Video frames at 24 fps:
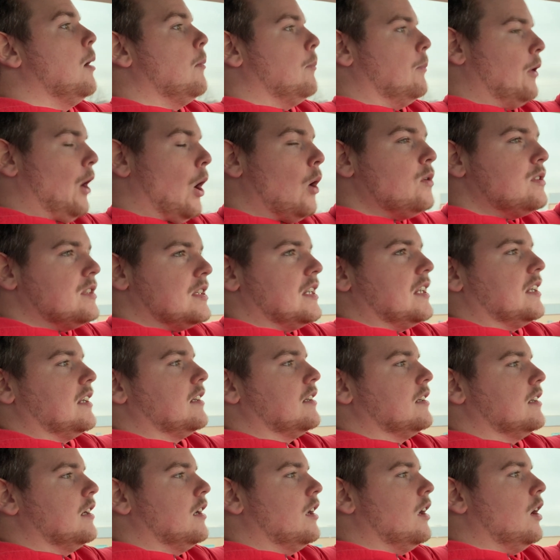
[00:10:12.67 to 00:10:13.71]

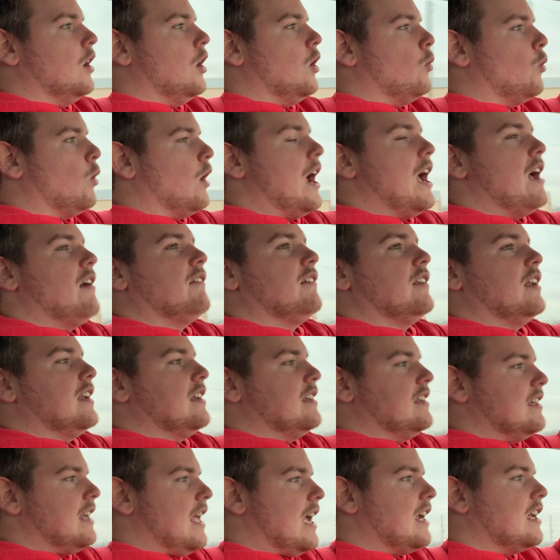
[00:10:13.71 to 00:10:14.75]
protein were having a
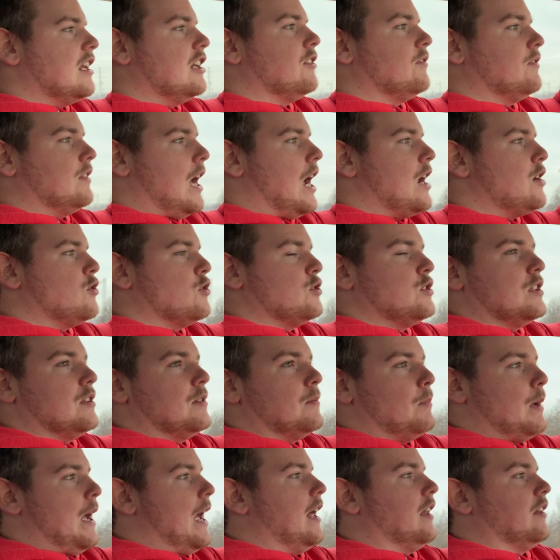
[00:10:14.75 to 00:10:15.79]
negative nitrogen
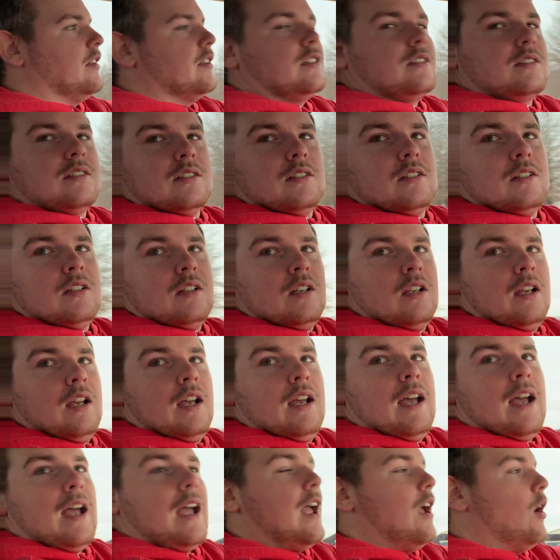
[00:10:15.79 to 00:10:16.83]
balance,
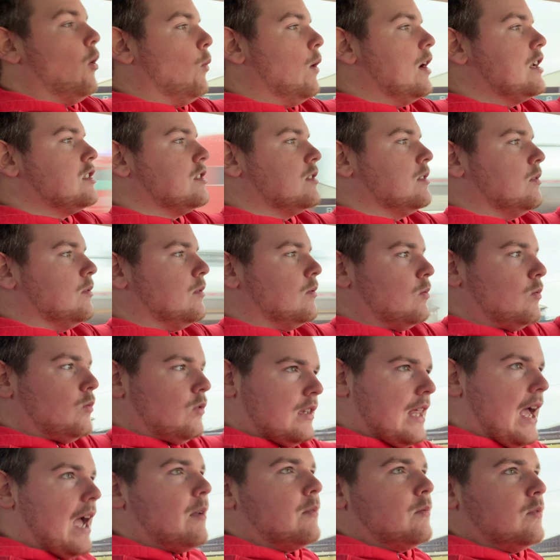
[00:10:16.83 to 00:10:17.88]
and which
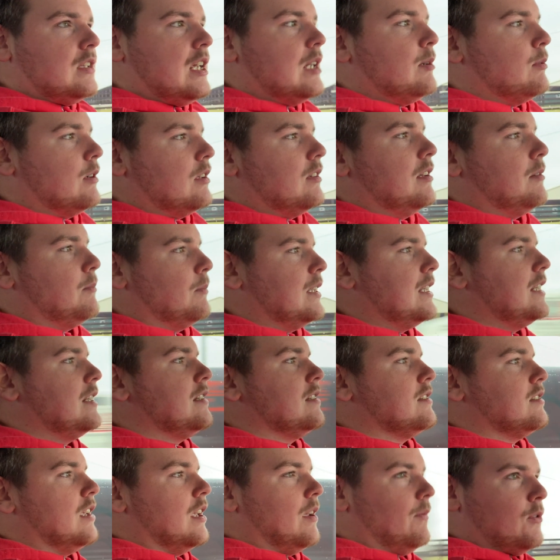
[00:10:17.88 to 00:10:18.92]
that typically
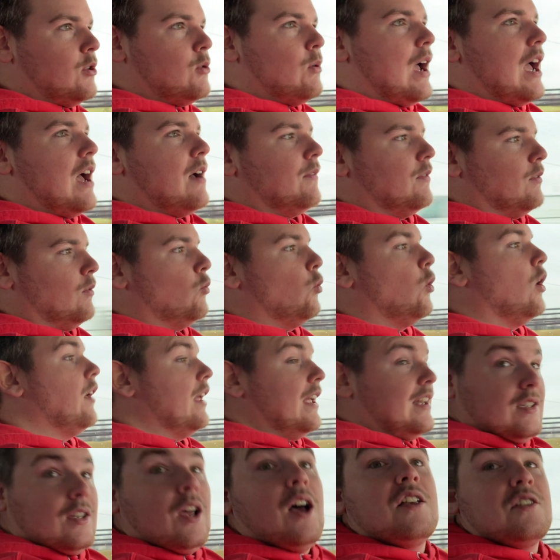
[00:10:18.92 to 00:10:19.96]
means if you have, well,
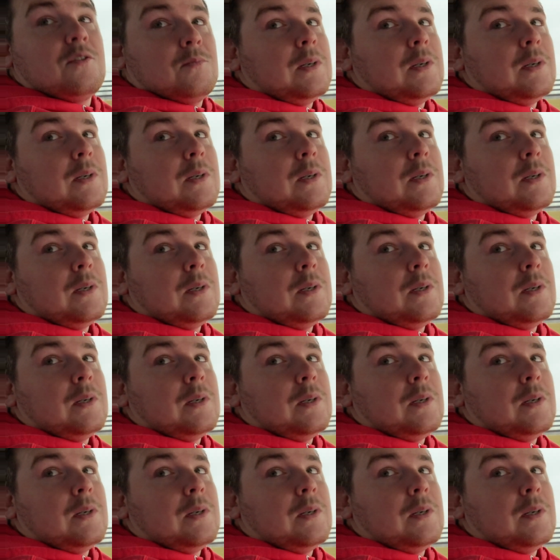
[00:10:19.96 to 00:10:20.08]
it does